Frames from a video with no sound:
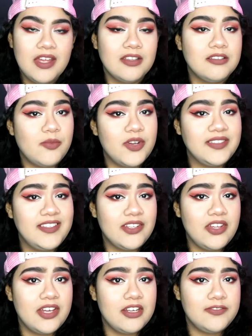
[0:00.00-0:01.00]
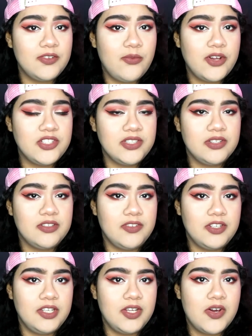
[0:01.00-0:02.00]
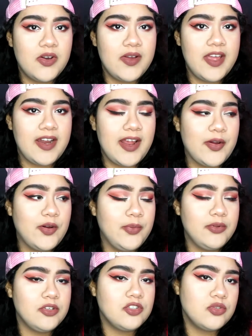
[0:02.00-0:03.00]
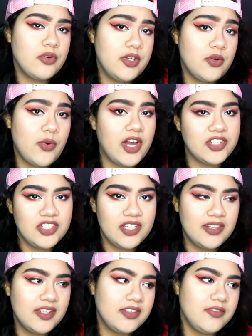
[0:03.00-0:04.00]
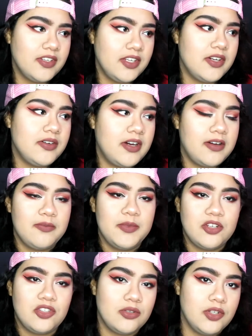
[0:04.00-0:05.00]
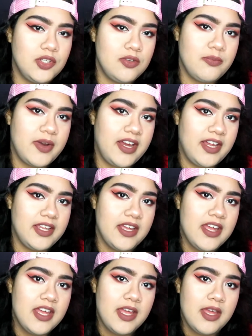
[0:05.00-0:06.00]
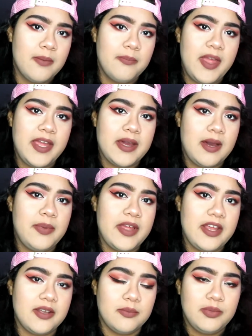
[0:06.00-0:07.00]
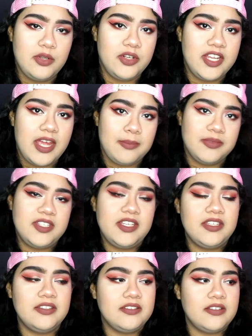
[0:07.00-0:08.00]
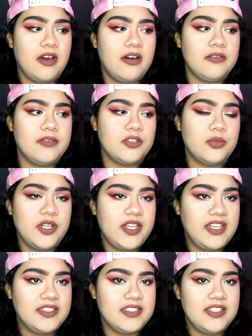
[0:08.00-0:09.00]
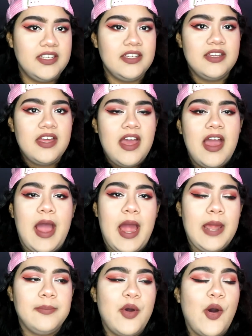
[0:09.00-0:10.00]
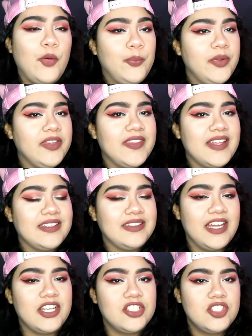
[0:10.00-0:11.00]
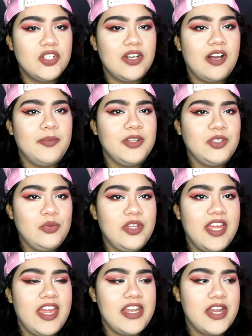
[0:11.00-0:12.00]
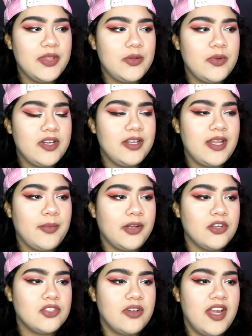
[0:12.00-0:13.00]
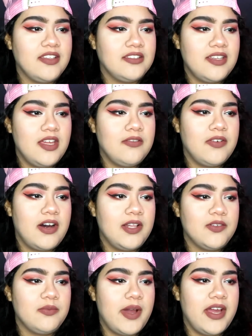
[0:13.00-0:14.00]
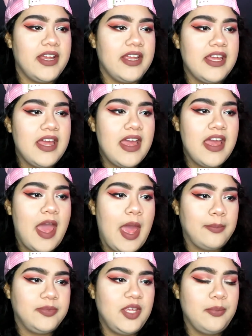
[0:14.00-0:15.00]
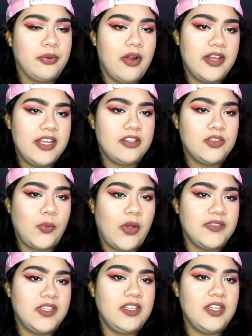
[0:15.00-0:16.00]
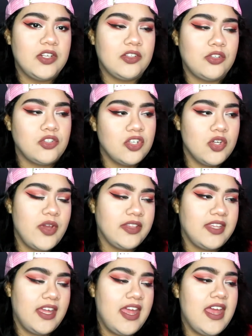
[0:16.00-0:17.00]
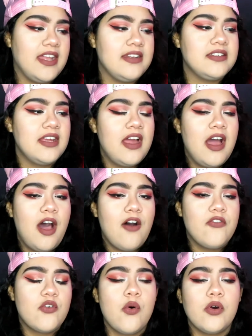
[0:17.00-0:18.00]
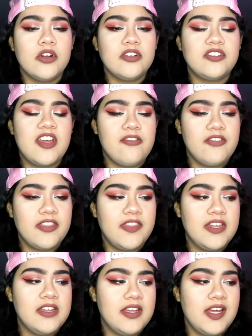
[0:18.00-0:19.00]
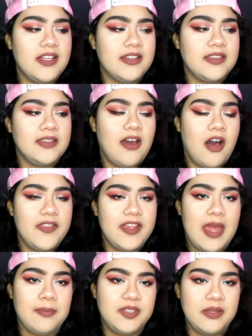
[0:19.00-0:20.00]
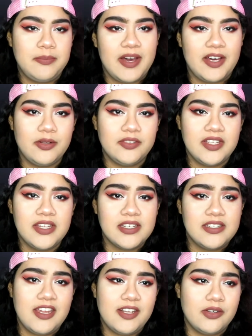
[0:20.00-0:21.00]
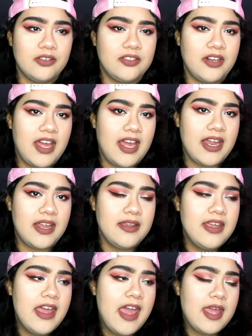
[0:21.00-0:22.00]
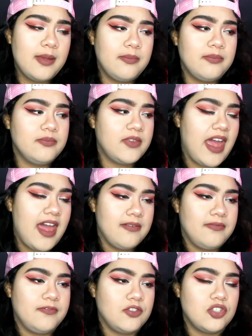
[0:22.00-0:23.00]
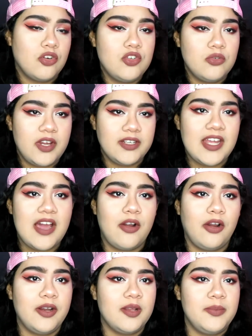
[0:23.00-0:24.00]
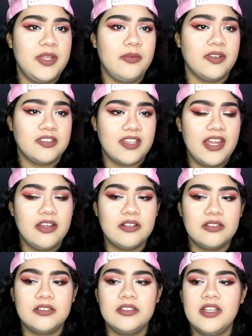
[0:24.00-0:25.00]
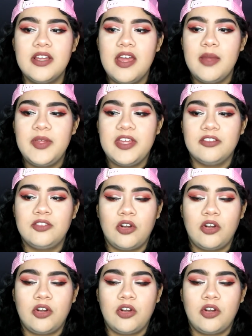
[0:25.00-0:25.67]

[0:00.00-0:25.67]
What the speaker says: So I want to thank you guys for watching this video, and I hope you enjoyed watching this video of me showing you my makeup and beauty empties of 2018. I'm hoping that next year I'll be doing another one. I'm going to try and save all of my empty products throughout the year to show you at the end. Of course, everything, all the empty bottles and containers that I have shown you right now are going to be recycled, because